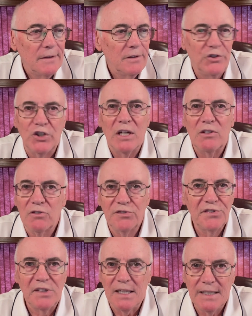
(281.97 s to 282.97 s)
general
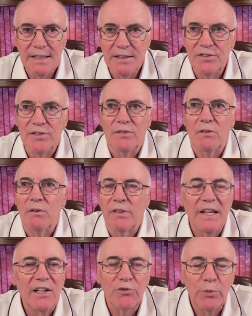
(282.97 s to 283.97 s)
studies and
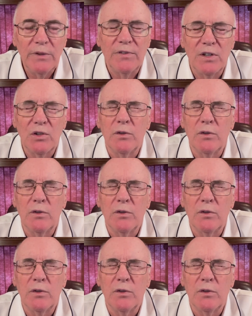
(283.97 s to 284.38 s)
things we've heard